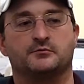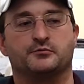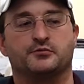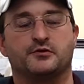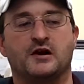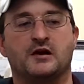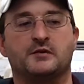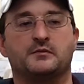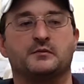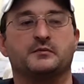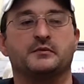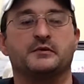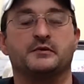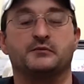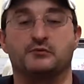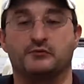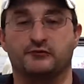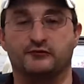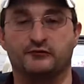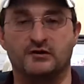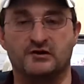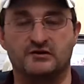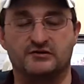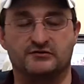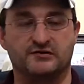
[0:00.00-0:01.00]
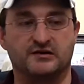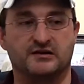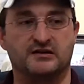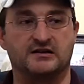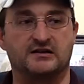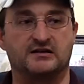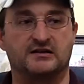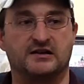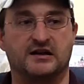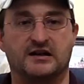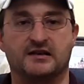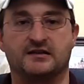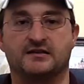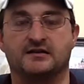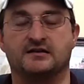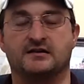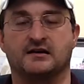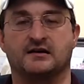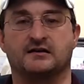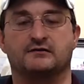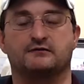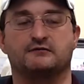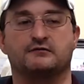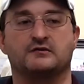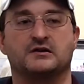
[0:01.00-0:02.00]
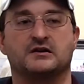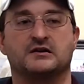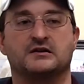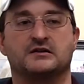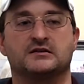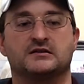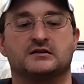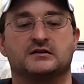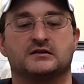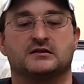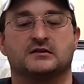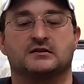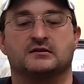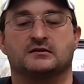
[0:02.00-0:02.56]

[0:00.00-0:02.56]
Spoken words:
probably were frustrated in 8th and 9th grade,